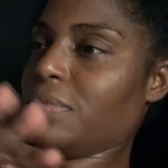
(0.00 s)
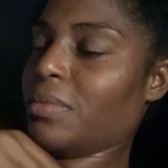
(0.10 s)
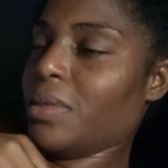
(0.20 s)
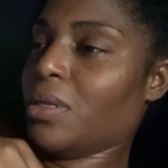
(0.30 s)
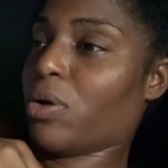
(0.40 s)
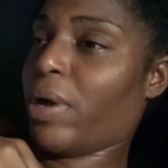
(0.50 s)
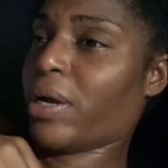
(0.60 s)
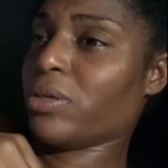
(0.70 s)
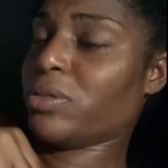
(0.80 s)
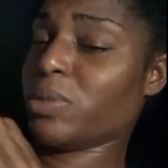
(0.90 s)
The
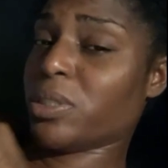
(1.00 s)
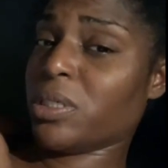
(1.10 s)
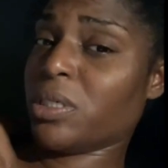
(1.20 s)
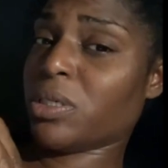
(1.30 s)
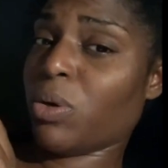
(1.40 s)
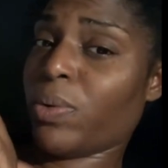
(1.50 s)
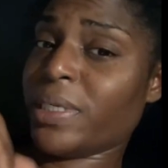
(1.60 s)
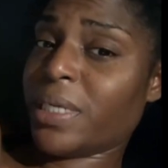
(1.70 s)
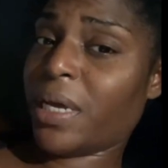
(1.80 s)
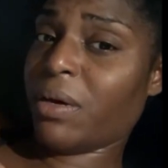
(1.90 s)
crackers was good going
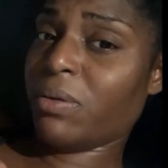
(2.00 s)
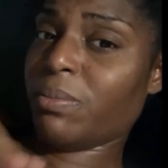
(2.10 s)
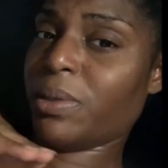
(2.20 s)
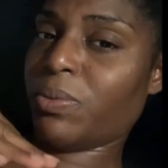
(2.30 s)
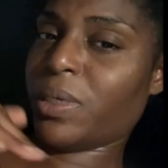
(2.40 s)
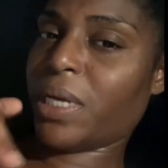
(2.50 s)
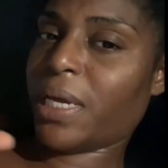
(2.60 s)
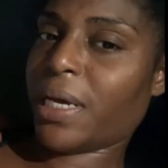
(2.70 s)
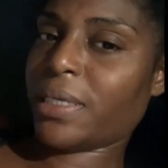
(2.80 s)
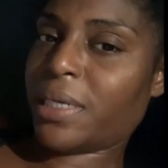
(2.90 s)
down, but when they
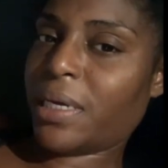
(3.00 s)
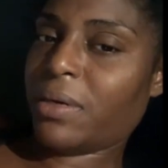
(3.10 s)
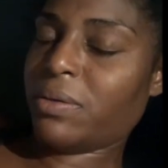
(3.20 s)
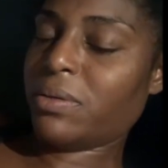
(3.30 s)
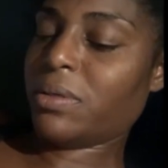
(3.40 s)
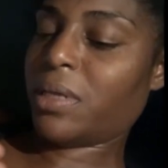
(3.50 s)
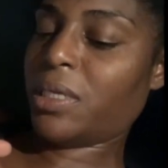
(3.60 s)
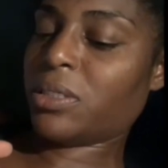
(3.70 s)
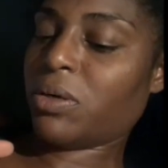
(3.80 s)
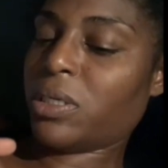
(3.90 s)
got down, they
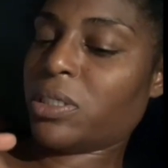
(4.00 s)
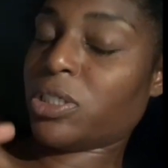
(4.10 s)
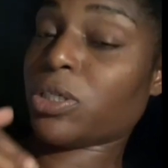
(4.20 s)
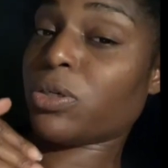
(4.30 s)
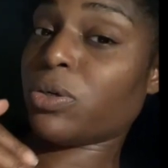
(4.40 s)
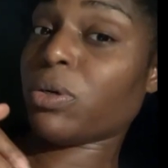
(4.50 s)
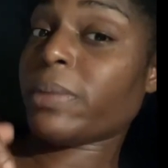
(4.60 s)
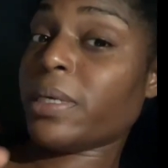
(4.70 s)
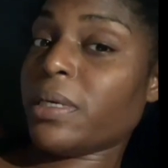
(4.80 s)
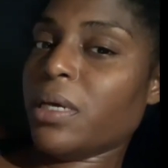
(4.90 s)
started to turn on
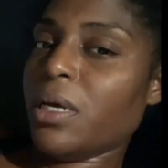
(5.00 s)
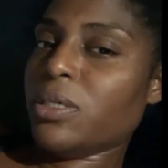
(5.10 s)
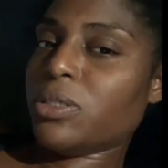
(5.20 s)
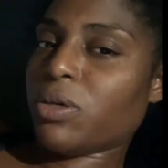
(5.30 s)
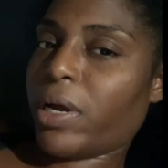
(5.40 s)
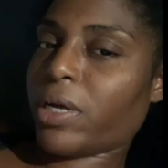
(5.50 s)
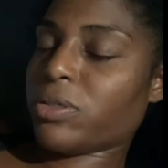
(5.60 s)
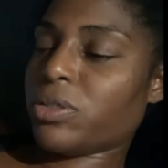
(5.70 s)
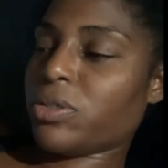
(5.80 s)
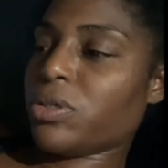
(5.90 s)
me. So
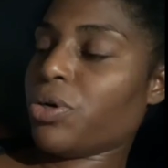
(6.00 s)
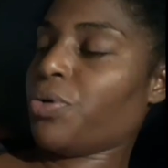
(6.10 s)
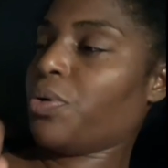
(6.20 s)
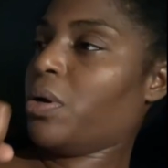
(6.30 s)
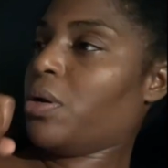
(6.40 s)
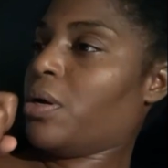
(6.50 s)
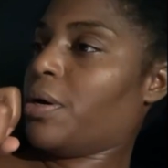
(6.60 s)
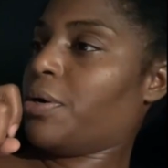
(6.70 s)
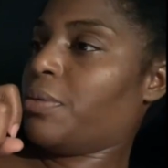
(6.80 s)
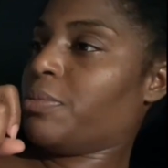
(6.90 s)
crackers are no.
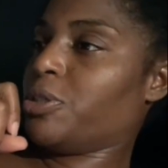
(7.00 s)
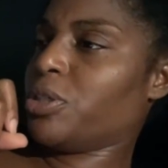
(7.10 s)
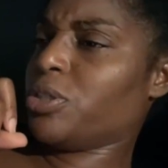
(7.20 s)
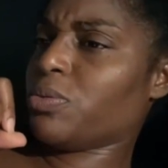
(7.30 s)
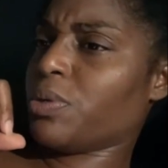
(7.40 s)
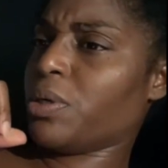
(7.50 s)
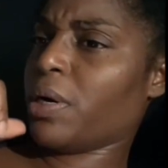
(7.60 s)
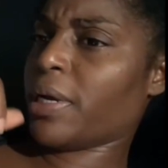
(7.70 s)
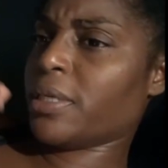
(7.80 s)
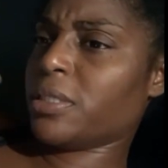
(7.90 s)
The ginger ale, I
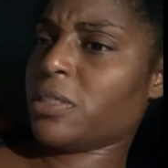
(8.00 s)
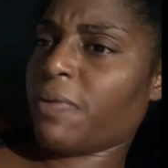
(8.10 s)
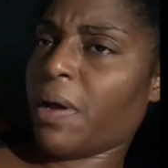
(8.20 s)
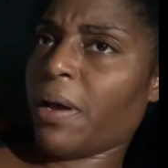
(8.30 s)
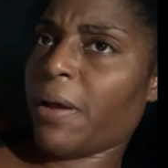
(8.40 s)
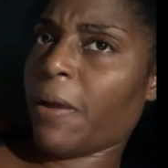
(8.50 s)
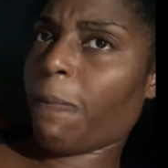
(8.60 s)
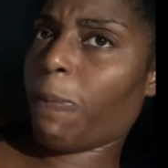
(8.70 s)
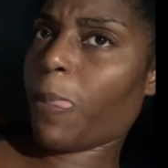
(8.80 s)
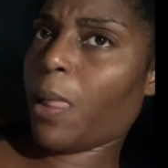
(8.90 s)
guess, is fine.
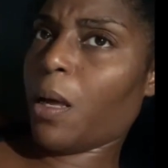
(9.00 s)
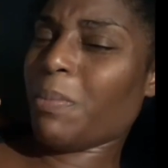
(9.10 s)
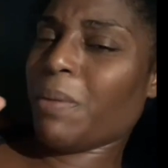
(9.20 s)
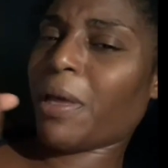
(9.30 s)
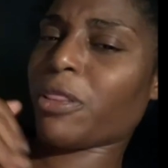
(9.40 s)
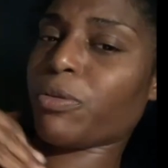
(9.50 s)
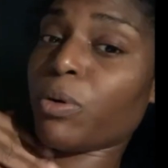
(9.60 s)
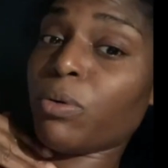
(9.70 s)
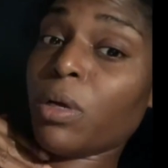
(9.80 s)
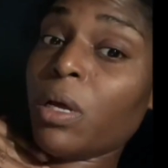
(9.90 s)
But my
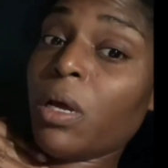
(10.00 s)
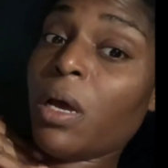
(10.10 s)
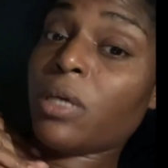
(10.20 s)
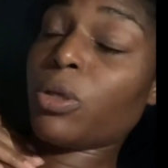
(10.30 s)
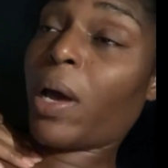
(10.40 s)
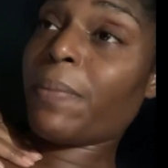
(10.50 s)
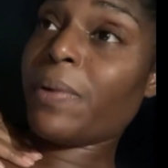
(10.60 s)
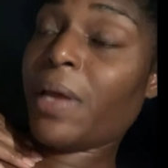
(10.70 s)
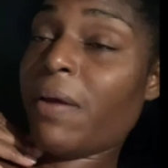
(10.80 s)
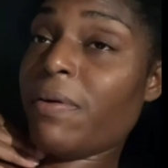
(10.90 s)
throat. So
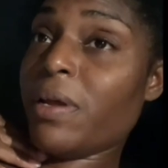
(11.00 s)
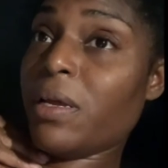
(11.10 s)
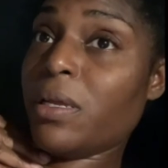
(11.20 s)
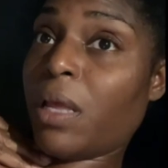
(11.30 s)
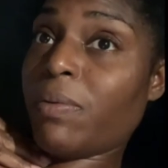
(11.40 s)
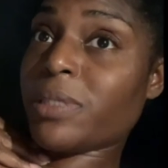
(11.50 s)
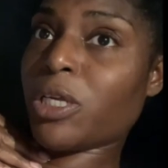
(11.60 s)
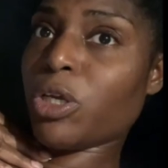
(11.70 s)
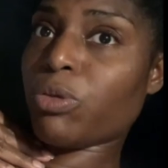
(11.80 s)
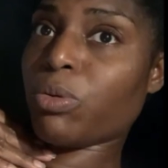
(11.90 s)
they was
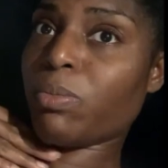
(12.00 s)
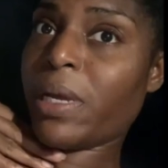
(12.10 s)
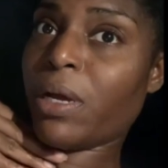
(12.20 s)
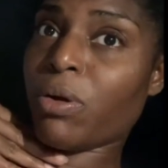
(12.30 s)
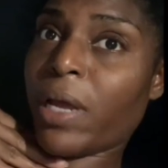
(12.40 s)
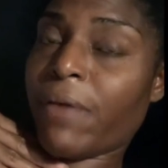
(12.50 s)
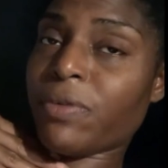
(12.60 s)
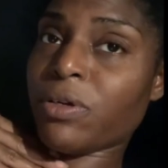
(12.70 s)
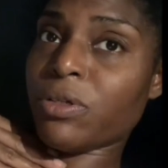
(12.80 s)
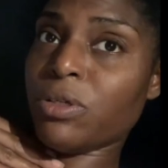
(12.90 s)
like, your throat may hurt
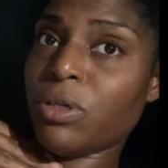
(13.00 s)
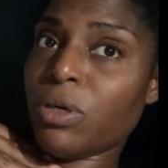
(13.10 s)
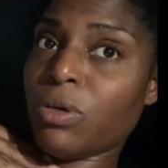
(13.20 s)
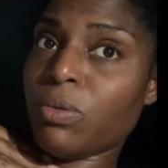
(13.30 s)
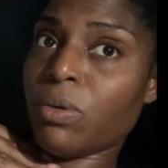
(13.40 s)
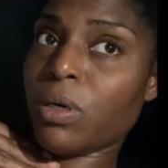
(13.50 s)
after, you